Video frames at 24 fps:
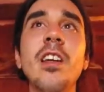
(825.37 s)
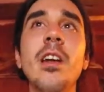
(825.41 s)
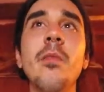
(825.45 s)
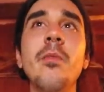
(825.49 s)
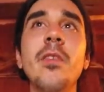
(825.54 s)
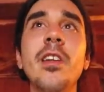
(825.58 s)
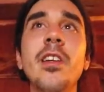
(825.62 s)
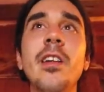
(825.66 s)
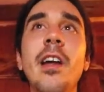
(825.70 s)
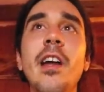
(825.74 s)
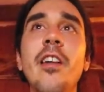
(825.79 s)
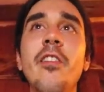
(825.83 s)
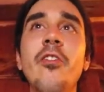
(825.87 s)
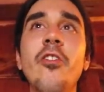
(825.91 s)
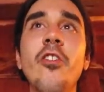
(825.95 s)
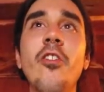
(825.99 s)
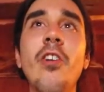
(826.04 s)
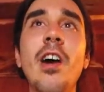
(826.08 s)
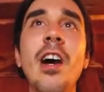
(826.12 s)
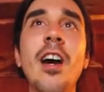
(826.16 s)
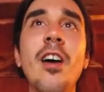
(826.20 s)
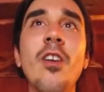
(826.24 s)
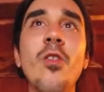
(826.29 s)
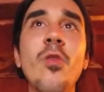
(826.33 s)
I mean, I don't
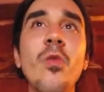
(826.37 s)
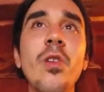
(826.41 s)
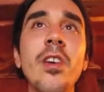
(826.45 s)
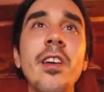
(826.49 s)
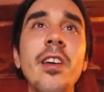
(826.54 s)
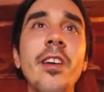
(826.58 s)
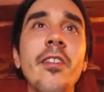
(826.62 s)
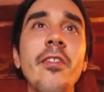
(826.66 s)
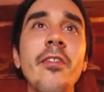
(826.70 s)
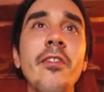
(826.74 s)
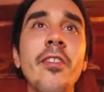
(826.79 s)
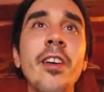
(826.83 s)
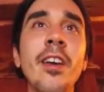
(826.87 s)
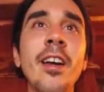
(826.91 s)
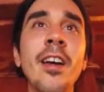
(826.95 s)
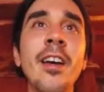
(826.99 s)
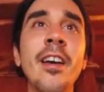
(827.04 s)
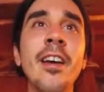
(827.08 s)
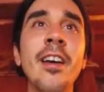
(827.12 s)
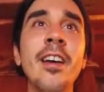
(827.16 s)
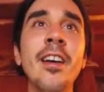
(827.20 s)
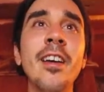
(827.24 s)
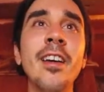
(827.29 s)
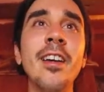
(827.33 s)
know how we have
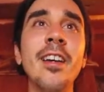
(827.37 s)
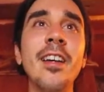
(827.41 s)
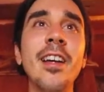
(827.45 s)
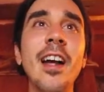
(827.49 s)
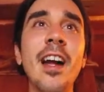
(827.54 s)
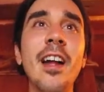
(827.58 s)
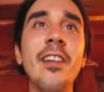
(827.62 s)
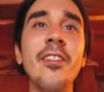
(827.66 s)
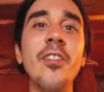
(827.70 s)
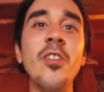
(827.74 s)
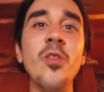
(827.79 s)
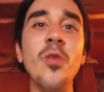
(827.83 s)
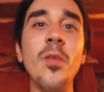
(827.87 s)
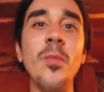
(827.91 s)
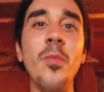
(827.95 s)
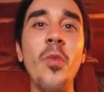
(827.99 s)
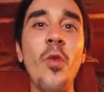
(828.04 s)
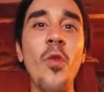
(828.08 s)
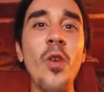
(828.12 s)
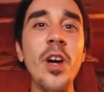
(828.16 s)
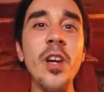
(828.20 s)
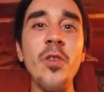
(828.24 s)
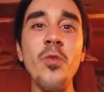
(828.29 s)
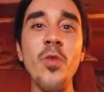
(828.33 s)
gotten to a
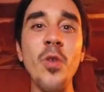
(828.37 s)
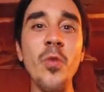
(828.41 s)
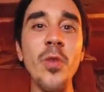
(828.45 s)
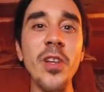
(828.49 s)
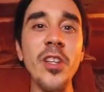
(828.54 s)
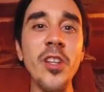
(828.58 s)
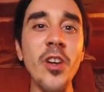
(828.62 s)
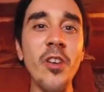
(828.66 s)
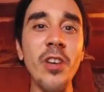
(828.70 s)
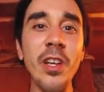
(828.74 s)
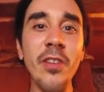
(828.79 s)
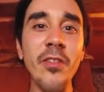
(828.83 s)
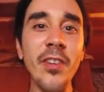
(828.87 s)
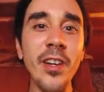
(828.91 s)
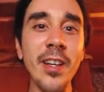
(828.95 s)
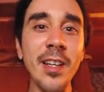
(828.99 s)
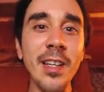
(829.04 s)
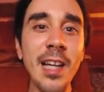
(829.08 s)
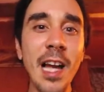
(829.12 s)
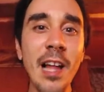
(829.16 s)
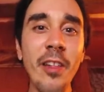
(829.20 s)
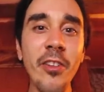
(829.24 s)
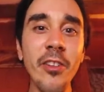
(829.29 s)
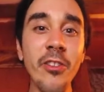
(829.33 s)
point where we don't even
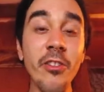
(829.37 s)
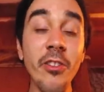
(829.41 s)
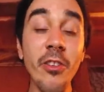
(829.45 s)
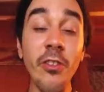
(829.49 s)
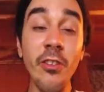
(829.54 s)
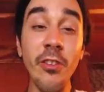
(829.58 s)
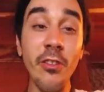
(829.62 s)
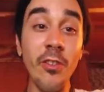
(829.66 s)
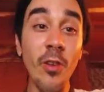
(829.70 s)
acknowledge this.